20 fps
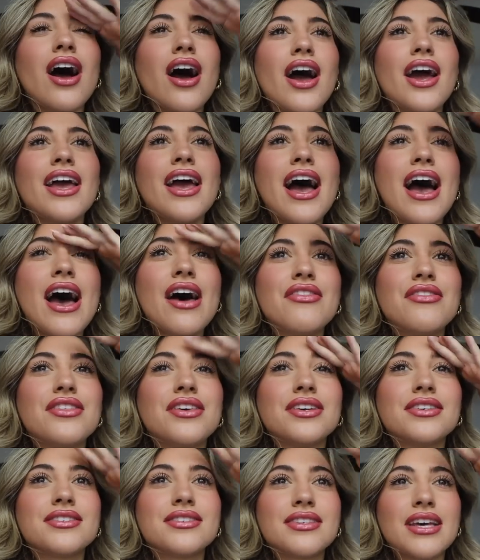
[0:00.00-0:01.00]
I had
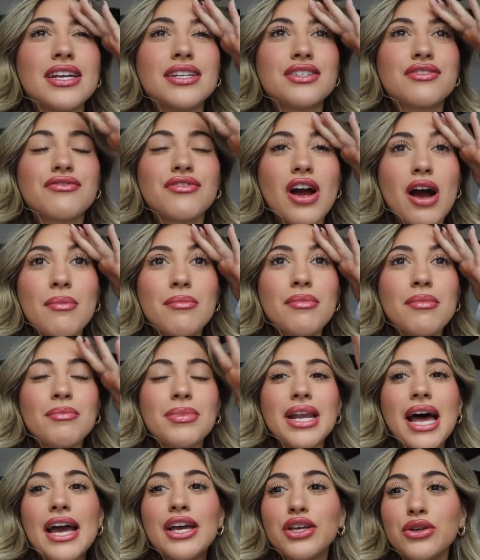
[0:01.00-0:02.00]
this scent from,
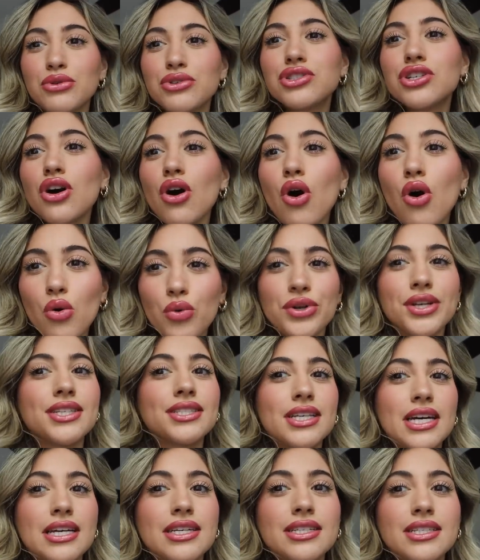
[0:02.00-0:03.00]
but I used to own a
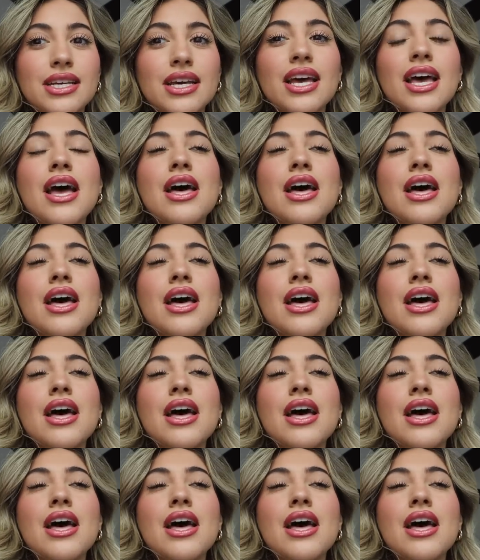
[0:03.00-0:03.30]
scent